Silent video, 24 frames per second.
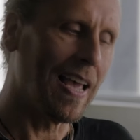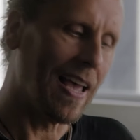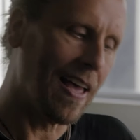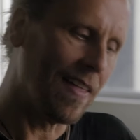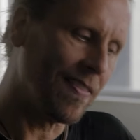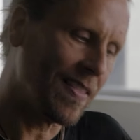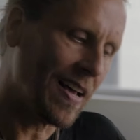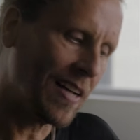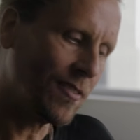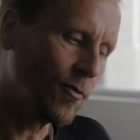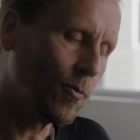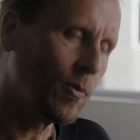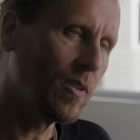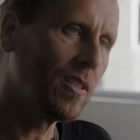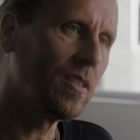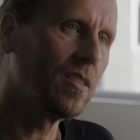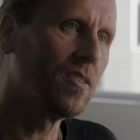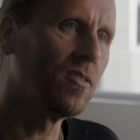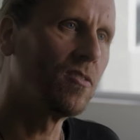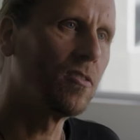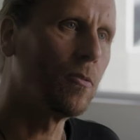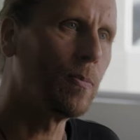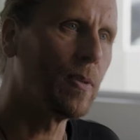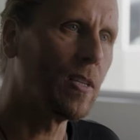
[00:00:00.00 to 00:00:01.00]
And that's what
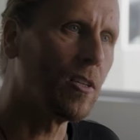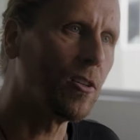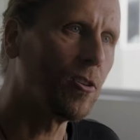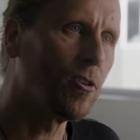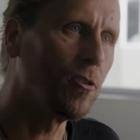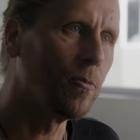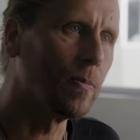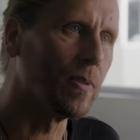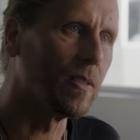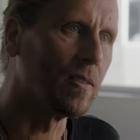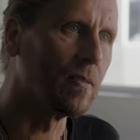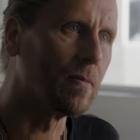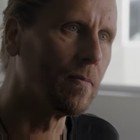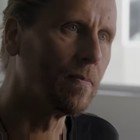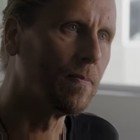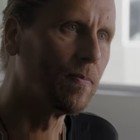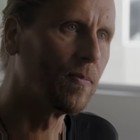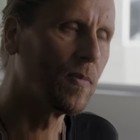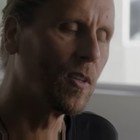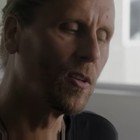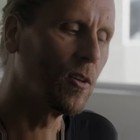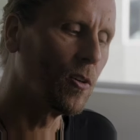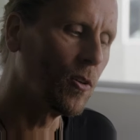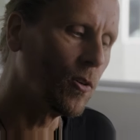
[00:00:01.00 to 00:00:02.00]
it is to be human.
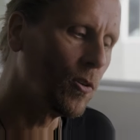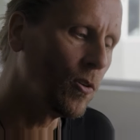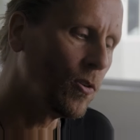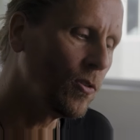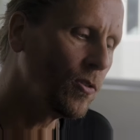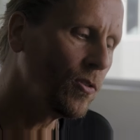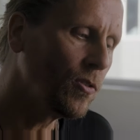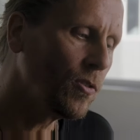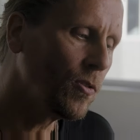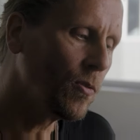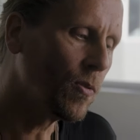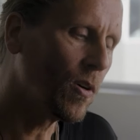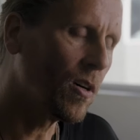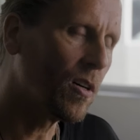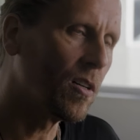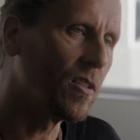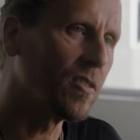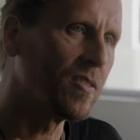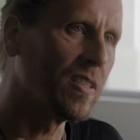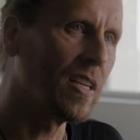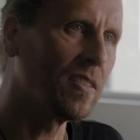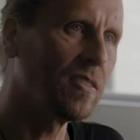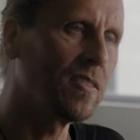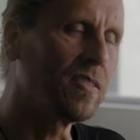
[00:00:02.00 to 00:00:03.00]
Who you are
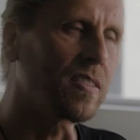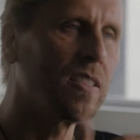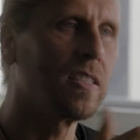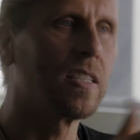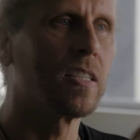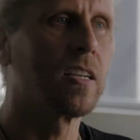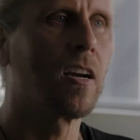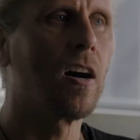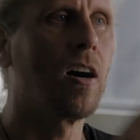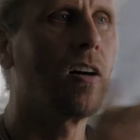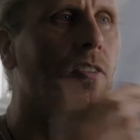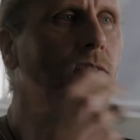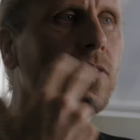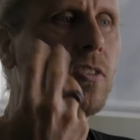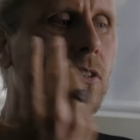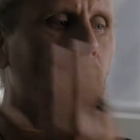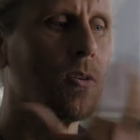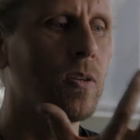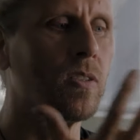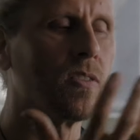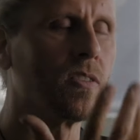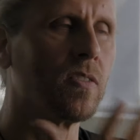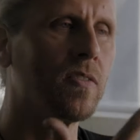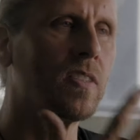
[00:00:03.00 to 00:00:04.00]
is necessarily a
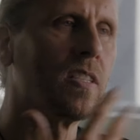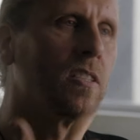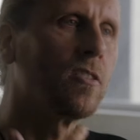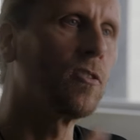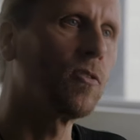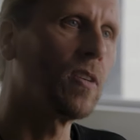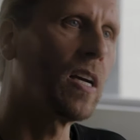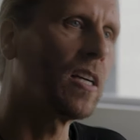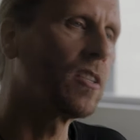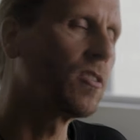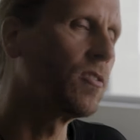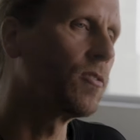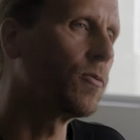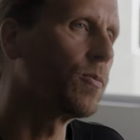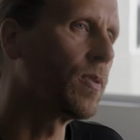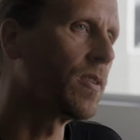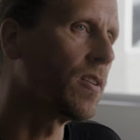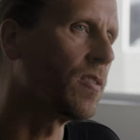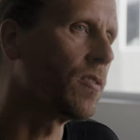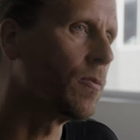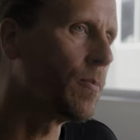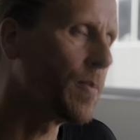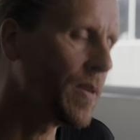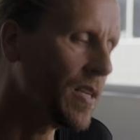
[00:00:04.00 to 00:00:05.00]
consequence of the interactions
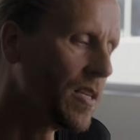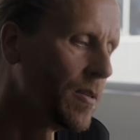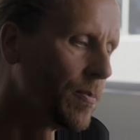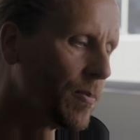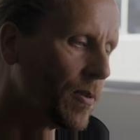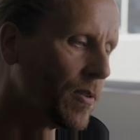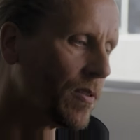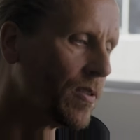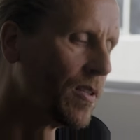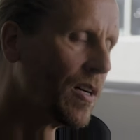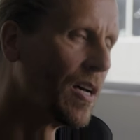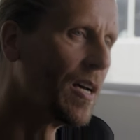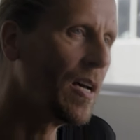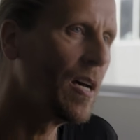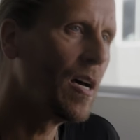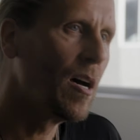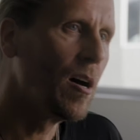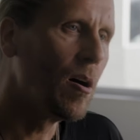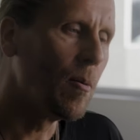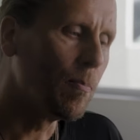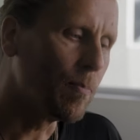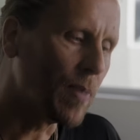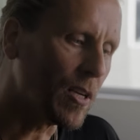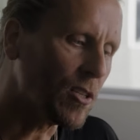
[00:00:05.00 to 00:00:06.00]
with other people,
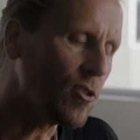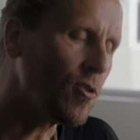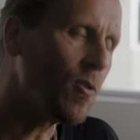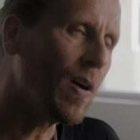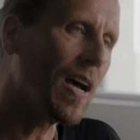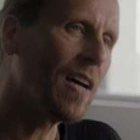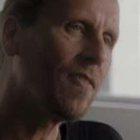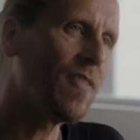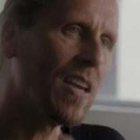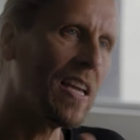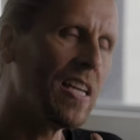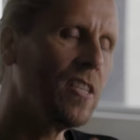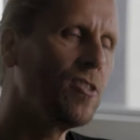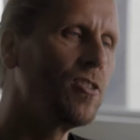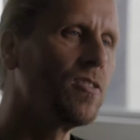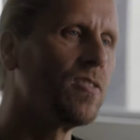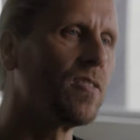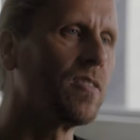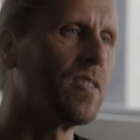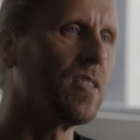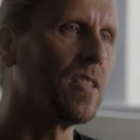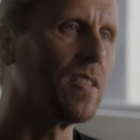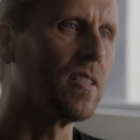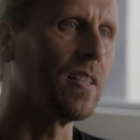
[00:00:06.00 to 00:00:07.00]
but you have
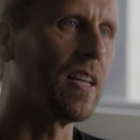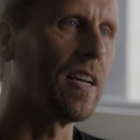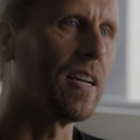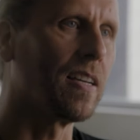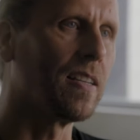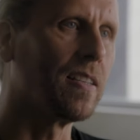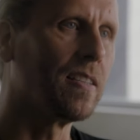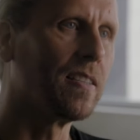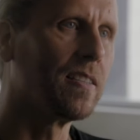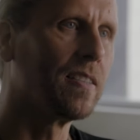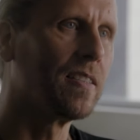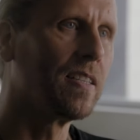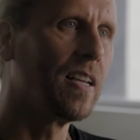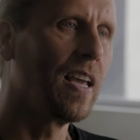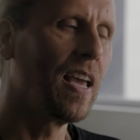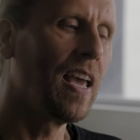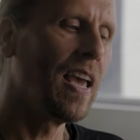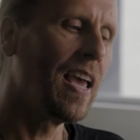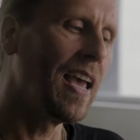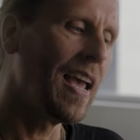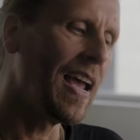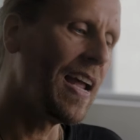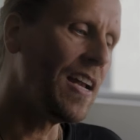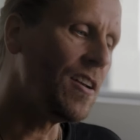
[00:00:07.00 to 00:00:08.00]
agency in that.
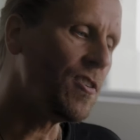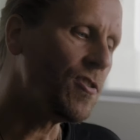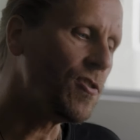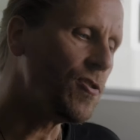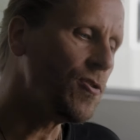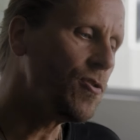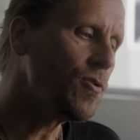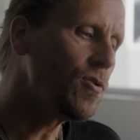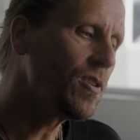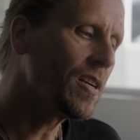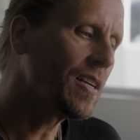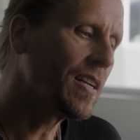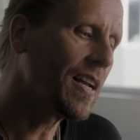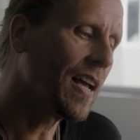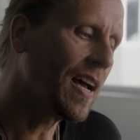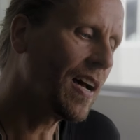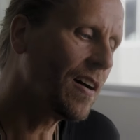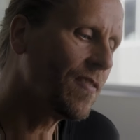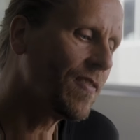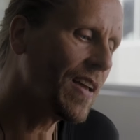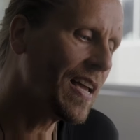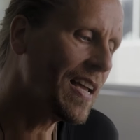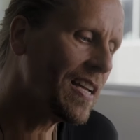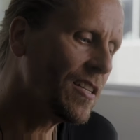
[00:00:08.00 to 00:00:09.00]
And you can
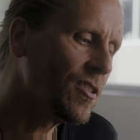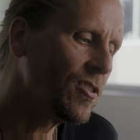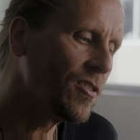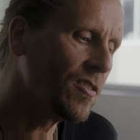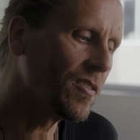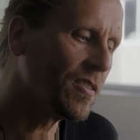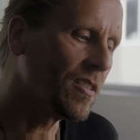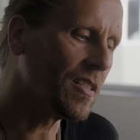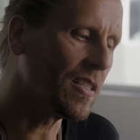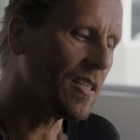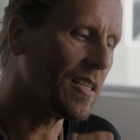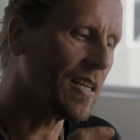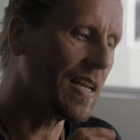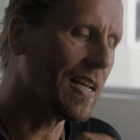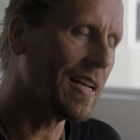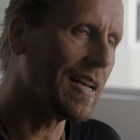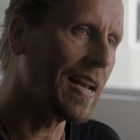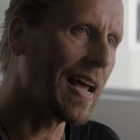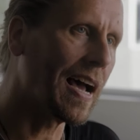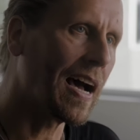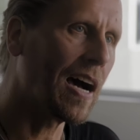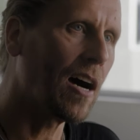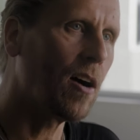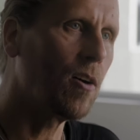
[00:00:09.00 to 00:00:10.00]
have agency
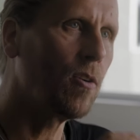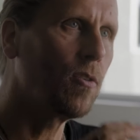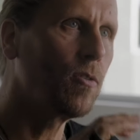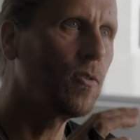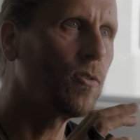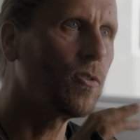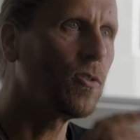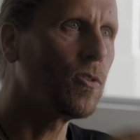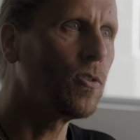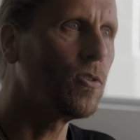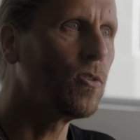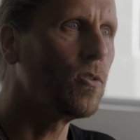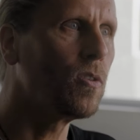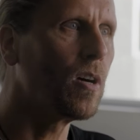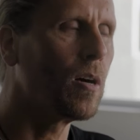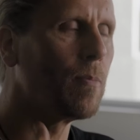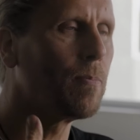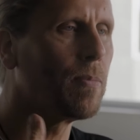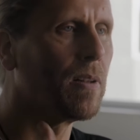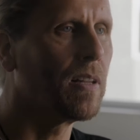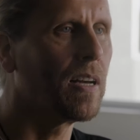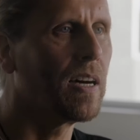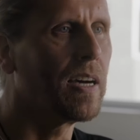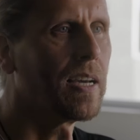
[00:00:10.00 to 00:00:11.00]
in how you
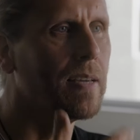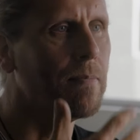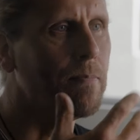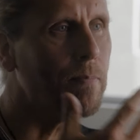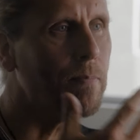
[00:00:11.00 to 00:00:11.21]
apply